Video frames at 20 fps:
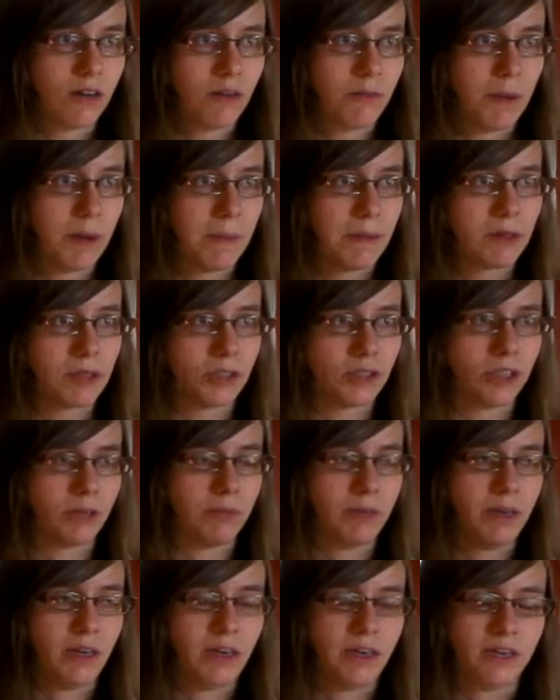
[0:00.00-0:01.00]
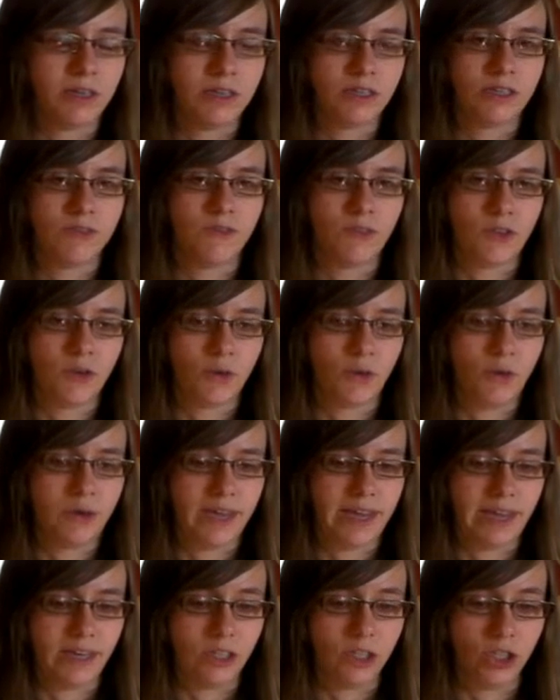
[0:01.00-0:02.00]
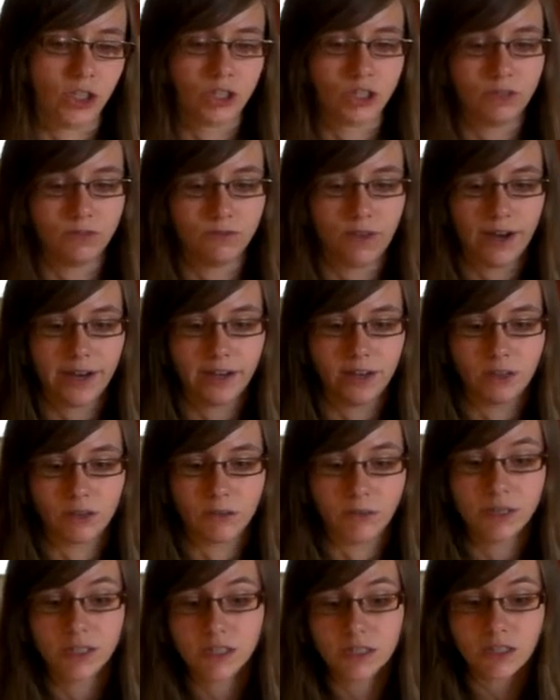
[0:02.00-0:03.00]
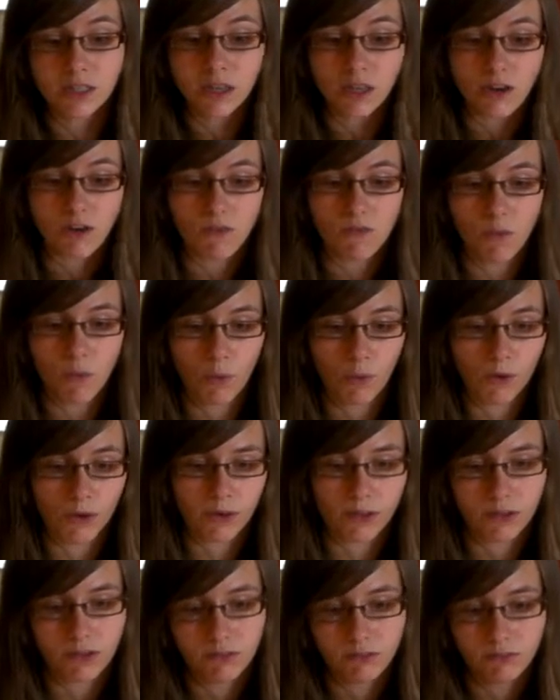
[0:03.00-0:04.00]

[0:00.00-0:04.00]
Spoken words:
My personal opinion is if you can justify your reasoning for